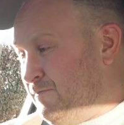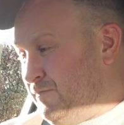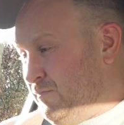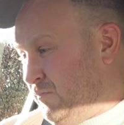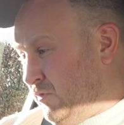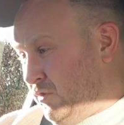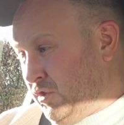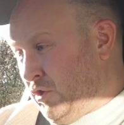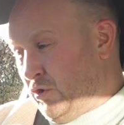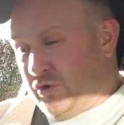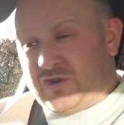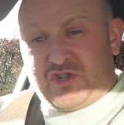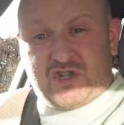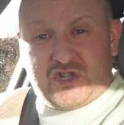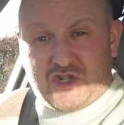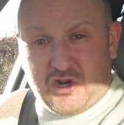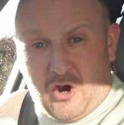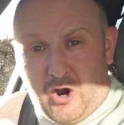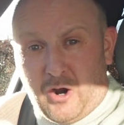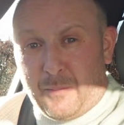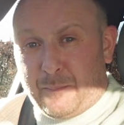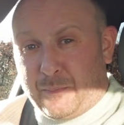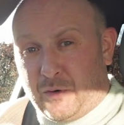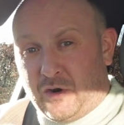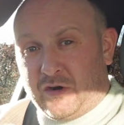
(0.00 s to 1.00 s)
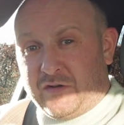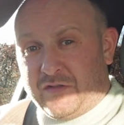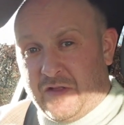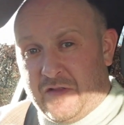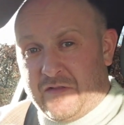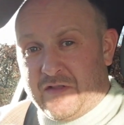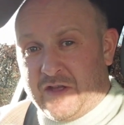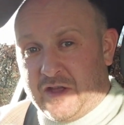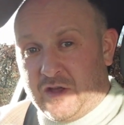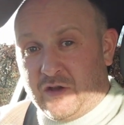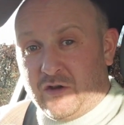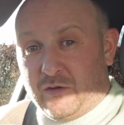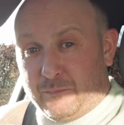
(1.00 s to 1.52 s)
looks sharper than
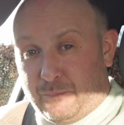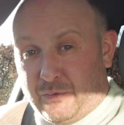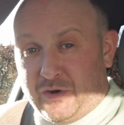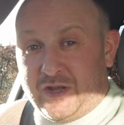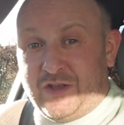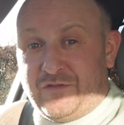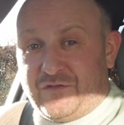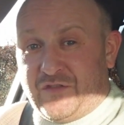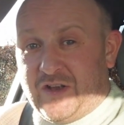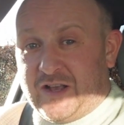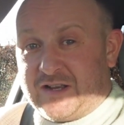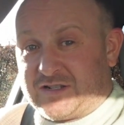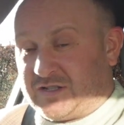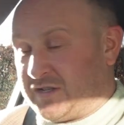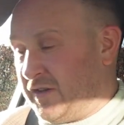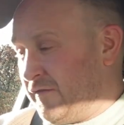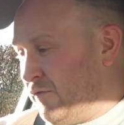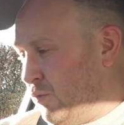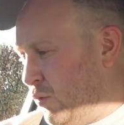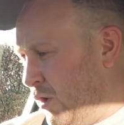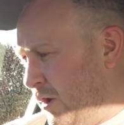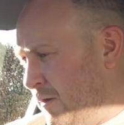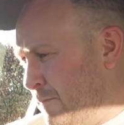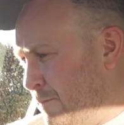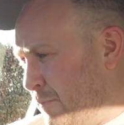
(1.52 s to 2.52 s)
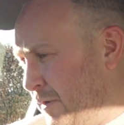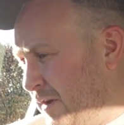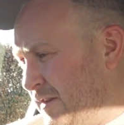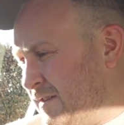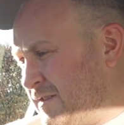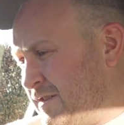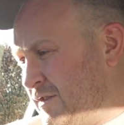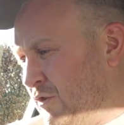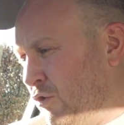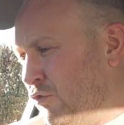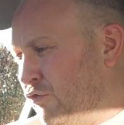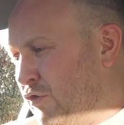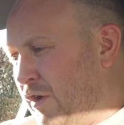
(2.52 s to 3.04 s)
the pre-facelift one, but it's
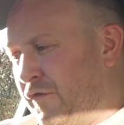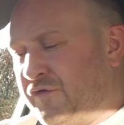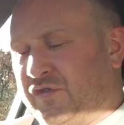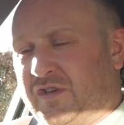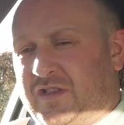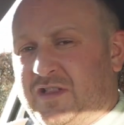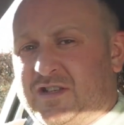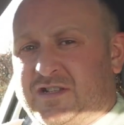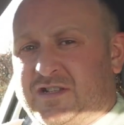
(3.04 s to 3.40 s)
still roughly the